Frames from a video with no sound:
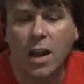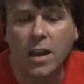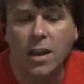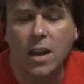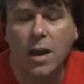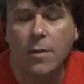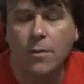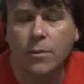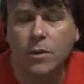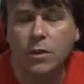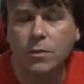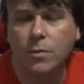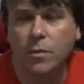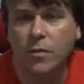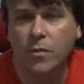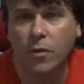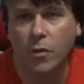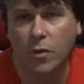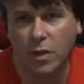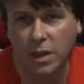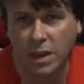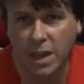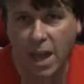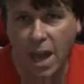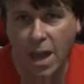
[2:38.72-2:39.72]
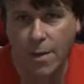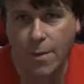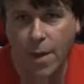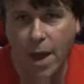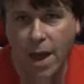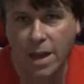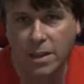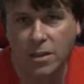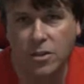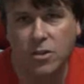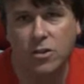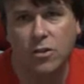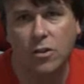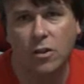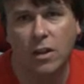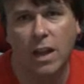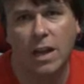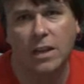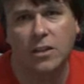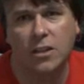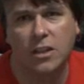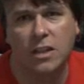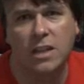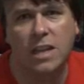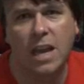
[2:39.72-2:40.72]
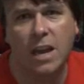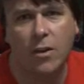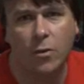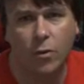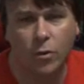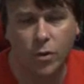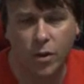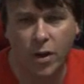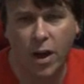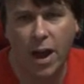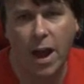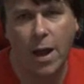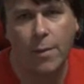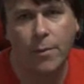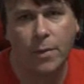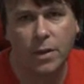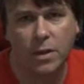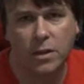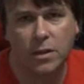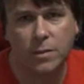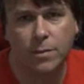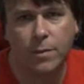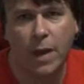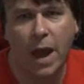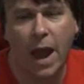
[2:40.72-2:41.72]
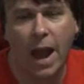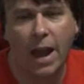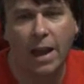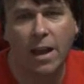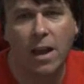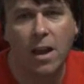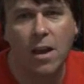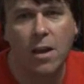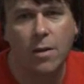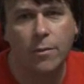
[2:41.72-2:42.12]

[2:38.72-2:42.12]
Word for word: numbers before the game ends, you'll actually get all your happiness back.